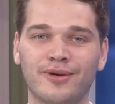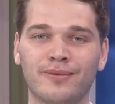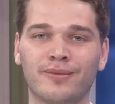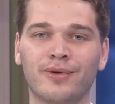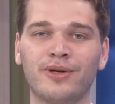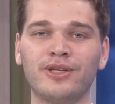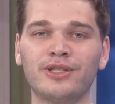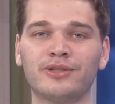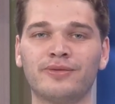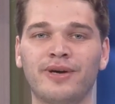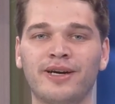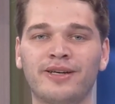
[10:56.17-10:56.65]

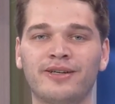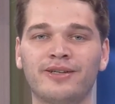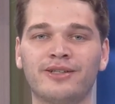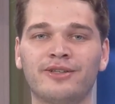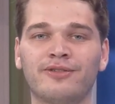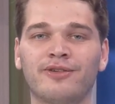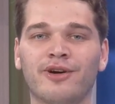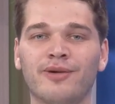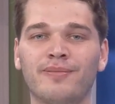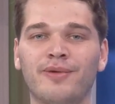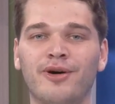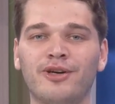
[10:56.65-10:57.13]
world record
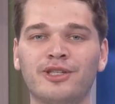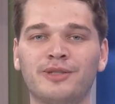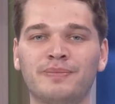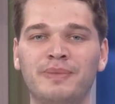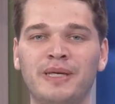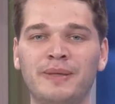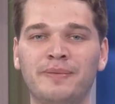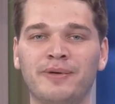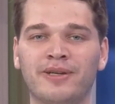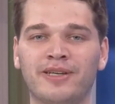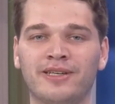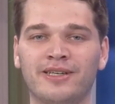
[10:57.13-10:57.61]
for most
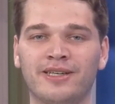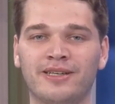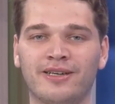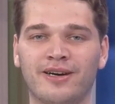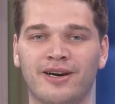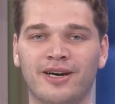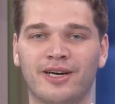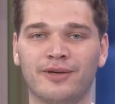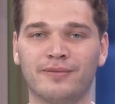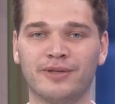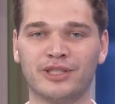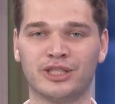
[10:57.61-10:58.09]
people in the
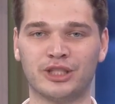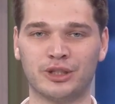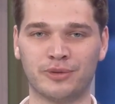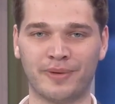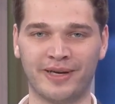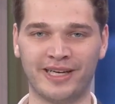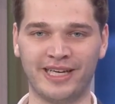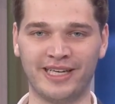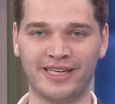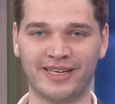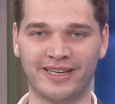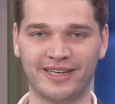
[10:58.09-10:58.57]
car was
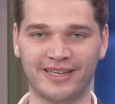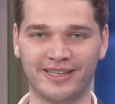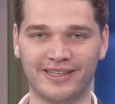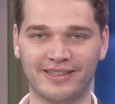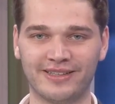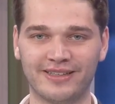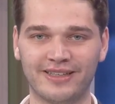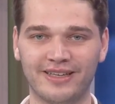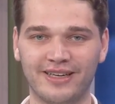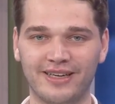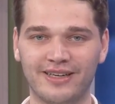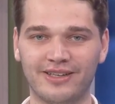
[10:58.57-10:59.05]
29.
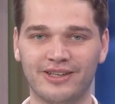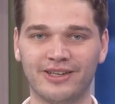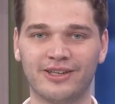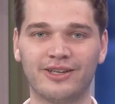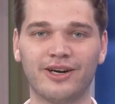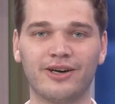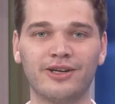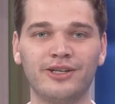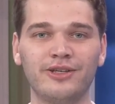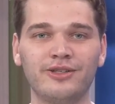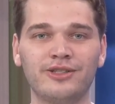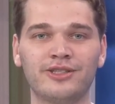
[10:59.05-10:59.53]
The
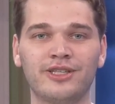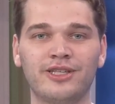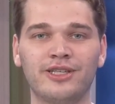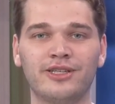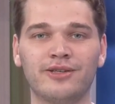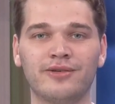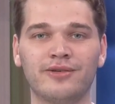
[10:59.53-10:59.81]
car used in the